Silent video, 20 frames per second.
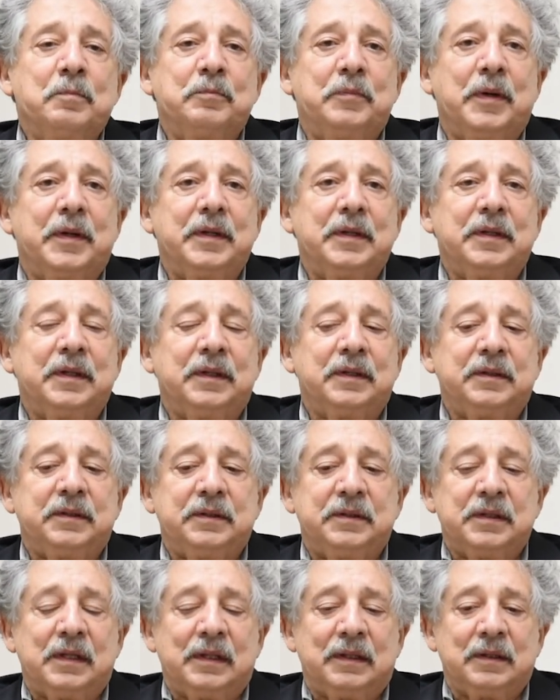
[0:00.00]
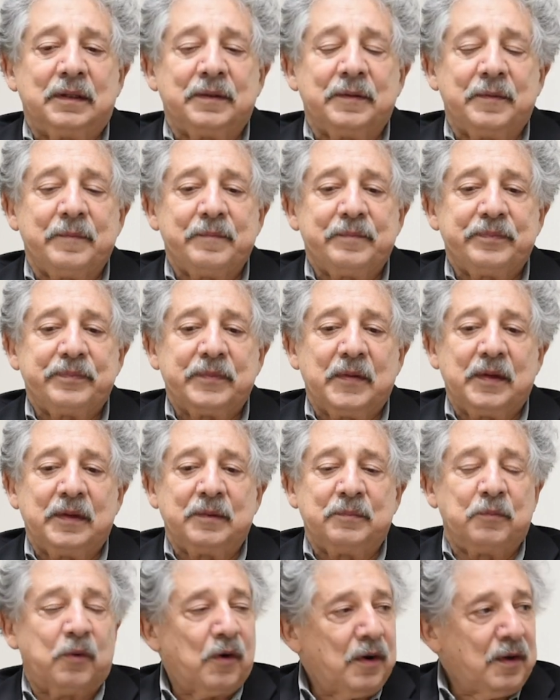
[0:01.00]
but it
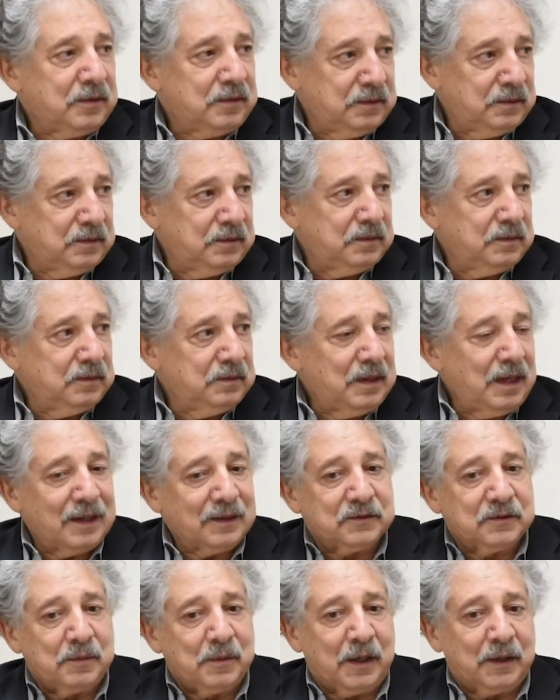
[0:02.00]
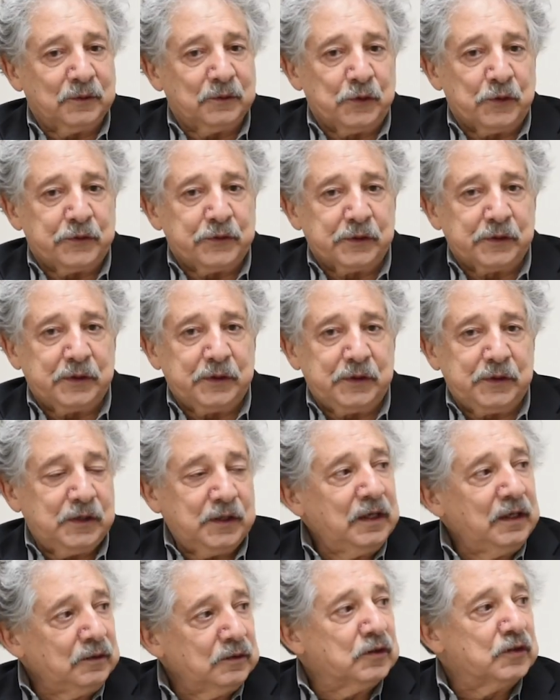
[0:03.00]
brought Dr. Martin Luther
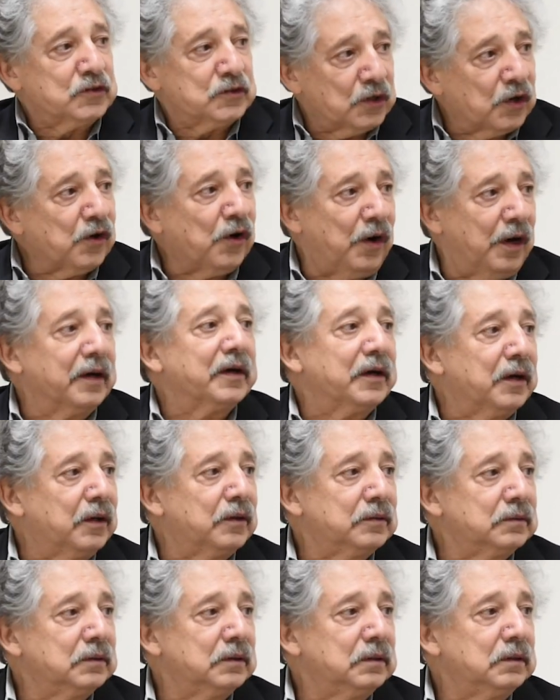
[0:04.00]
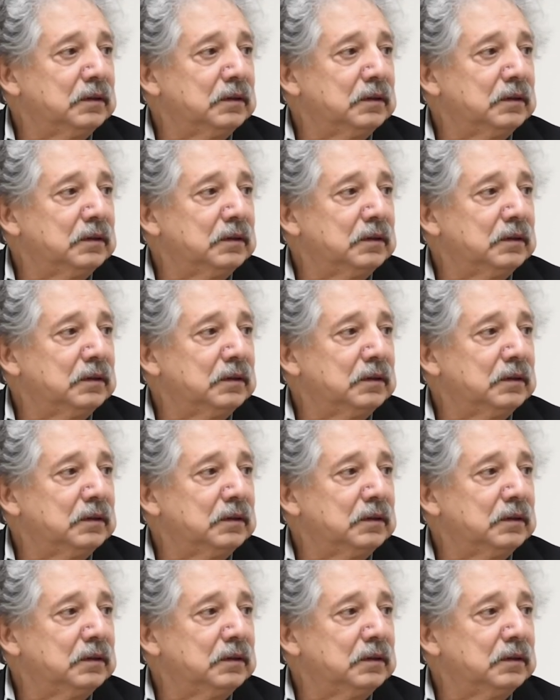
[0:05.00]
King to Chicago,